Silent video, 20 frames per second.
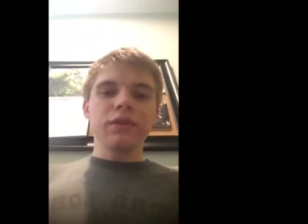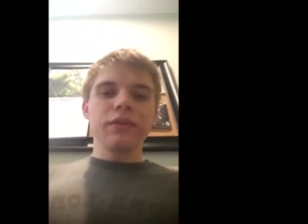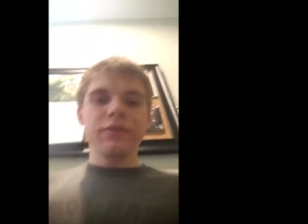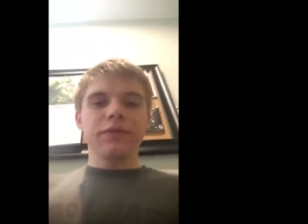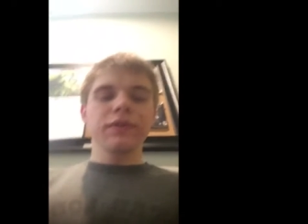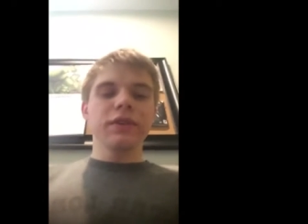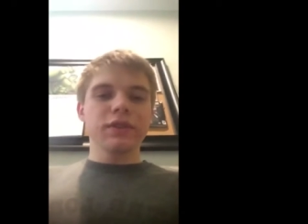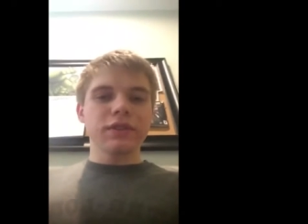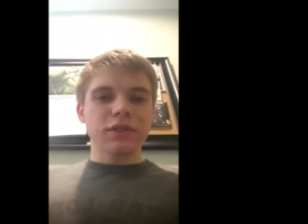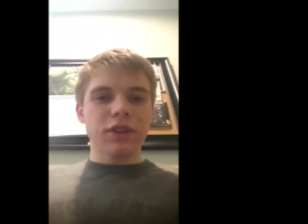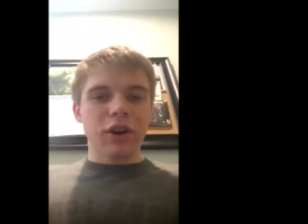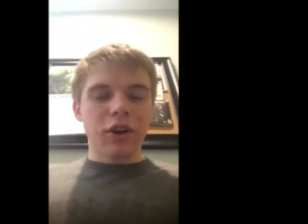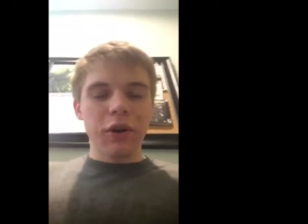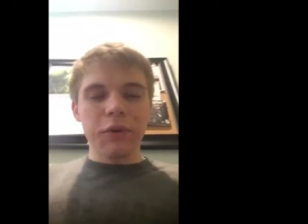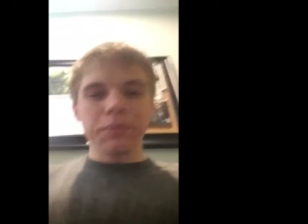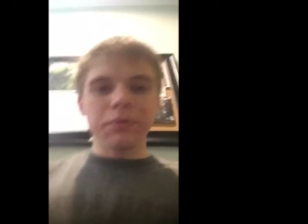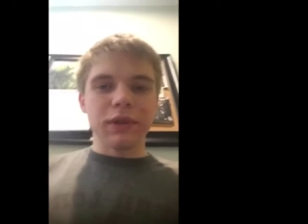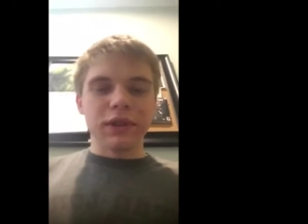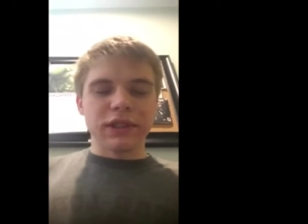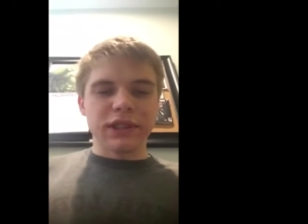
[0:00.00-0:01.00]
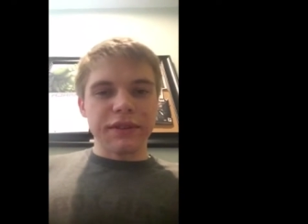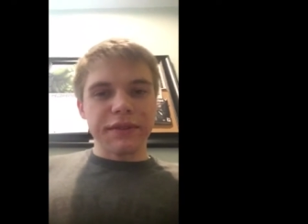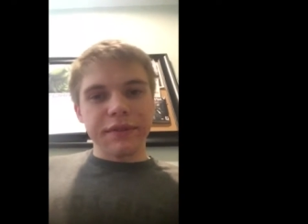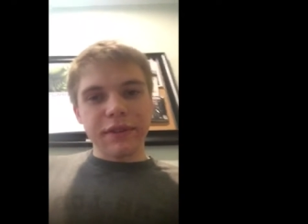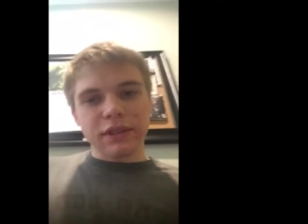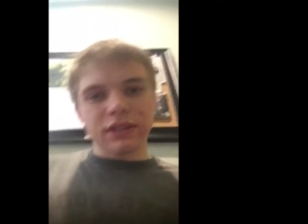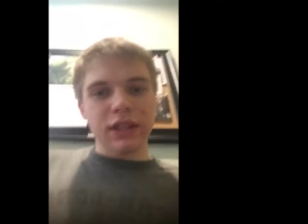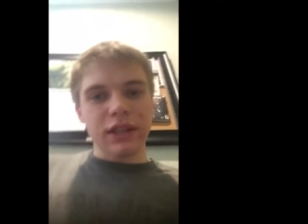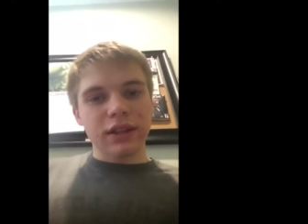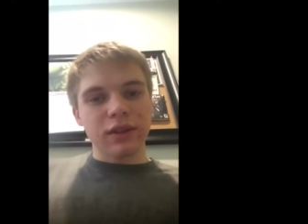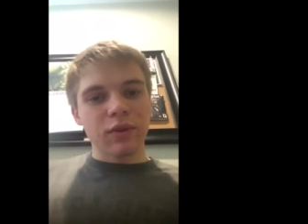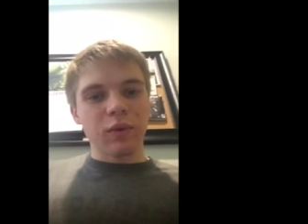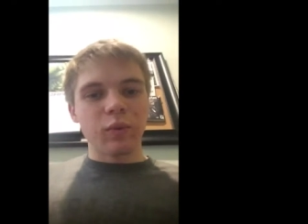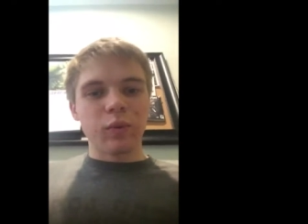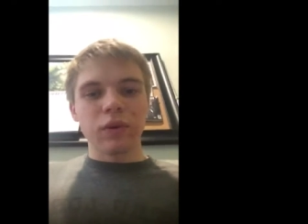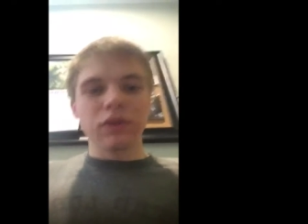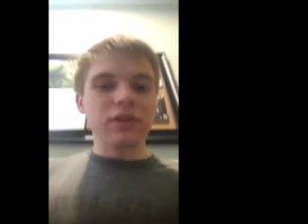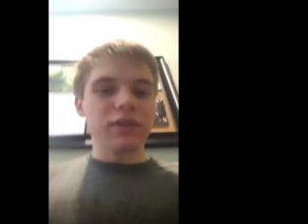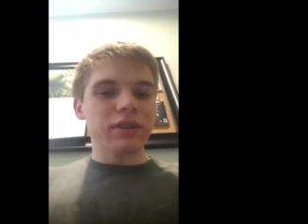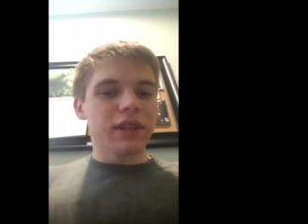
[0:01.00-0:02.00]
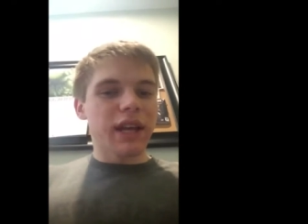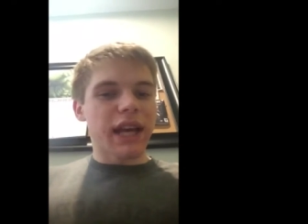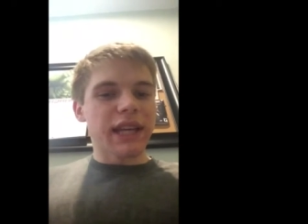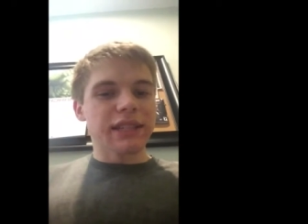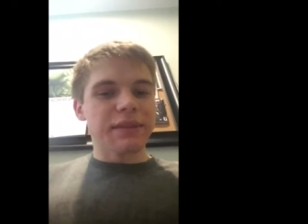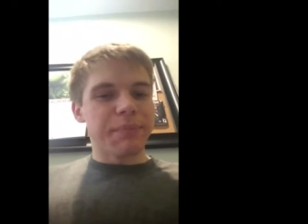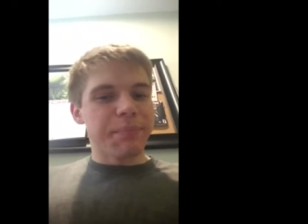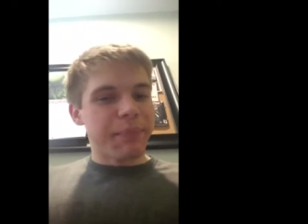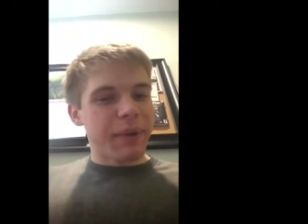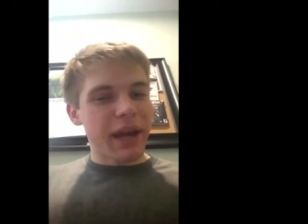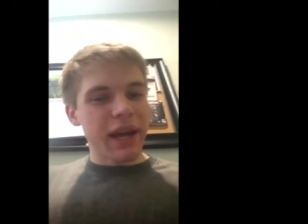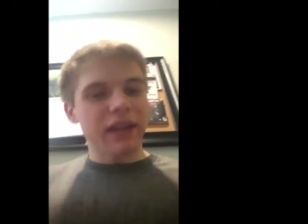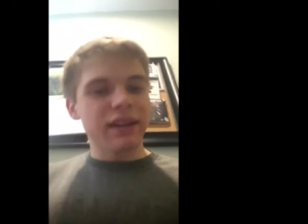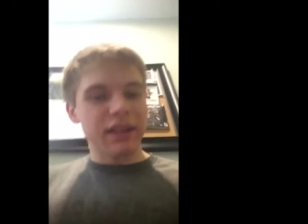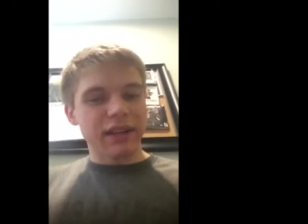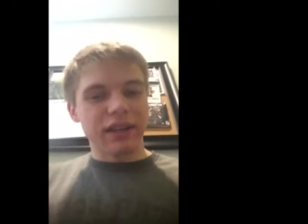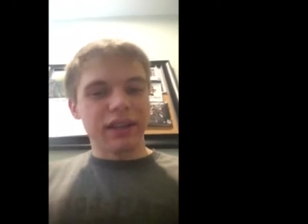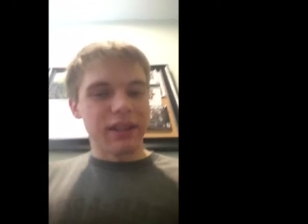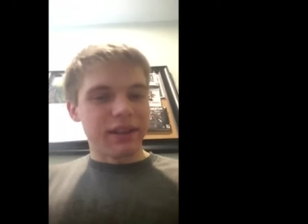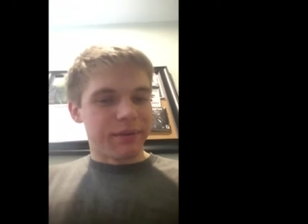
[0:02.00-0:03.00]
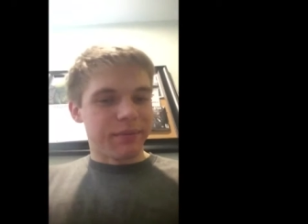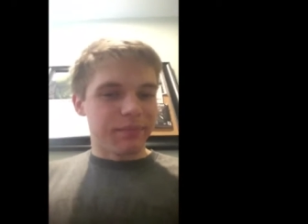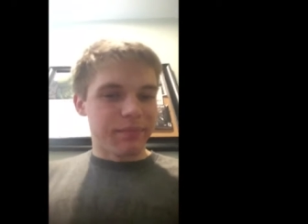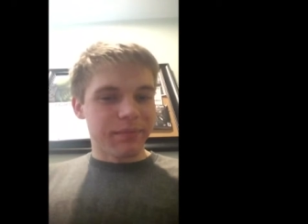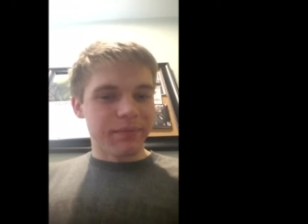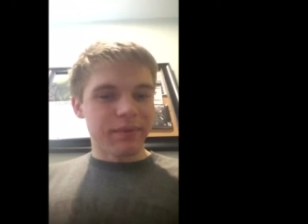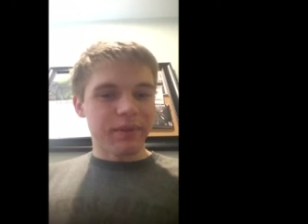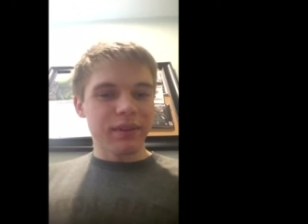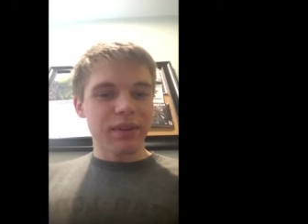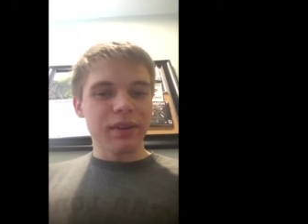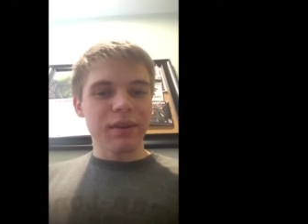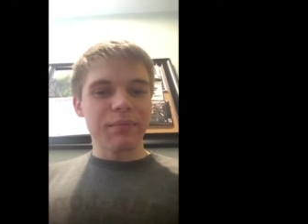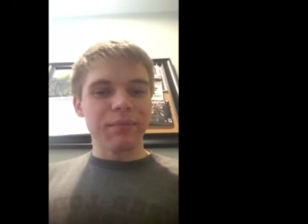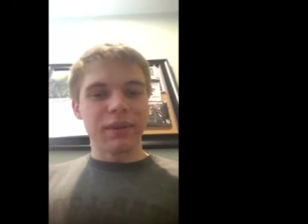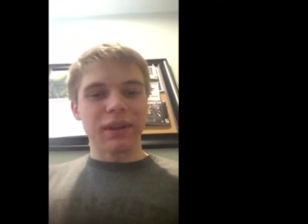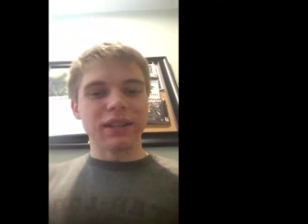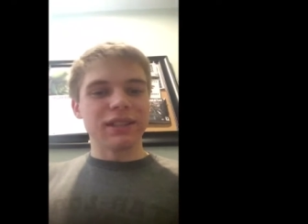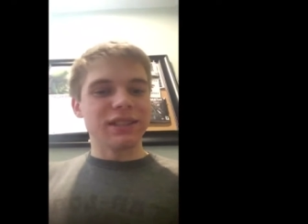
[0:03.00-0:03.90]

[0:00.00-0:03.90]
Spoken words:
feels hopeless. He feels like the world has abandoned him, because